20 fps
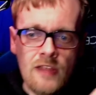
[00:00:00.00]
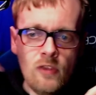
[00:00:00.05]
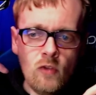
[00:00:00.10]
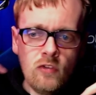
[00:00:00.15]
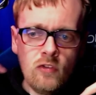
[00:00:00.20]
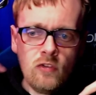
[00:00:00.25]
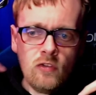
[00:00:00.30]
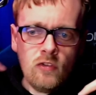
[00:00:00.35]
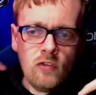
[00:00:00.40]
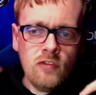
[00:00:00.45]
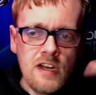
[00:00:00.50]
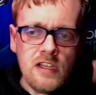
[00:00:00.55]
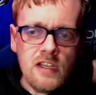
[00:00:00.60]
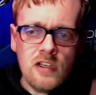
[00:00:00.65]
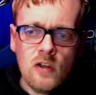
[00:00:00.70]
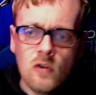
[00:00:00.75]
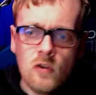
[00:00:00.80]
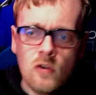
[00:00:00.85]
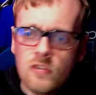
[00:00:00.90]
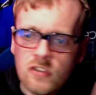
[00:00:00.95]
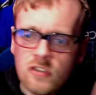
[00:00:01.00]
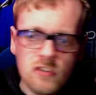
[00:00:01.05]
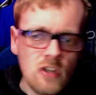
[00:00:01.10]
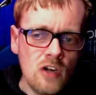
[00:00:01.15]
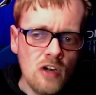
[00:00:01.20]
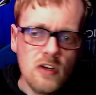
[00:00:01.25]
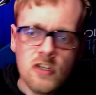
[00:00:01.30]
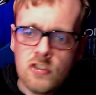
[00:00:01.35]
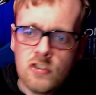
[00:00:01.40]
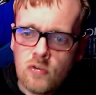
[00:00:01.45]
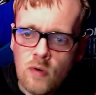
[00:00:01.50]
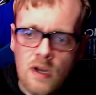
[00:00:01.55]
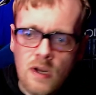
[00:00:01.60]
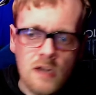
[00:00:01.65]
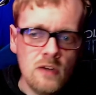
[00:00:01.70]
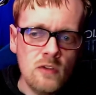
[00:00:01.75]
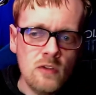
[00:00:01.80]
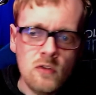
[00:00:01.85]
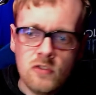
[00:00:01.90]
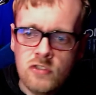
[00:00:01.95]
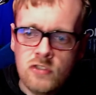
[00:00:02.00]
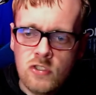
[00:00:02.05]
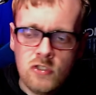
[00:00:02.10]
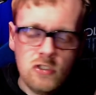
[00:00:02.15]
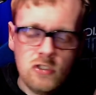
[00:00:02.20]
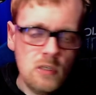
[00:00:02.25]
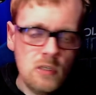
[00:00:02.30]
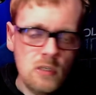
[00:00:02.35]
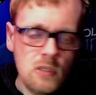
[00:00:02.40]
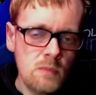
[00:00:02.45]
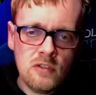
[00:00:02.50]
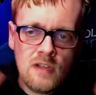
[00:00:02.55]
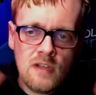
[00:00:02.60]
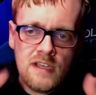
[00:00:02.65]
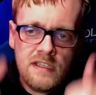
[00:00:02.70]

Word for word: and those videos are starting to trend, and those YouTubers are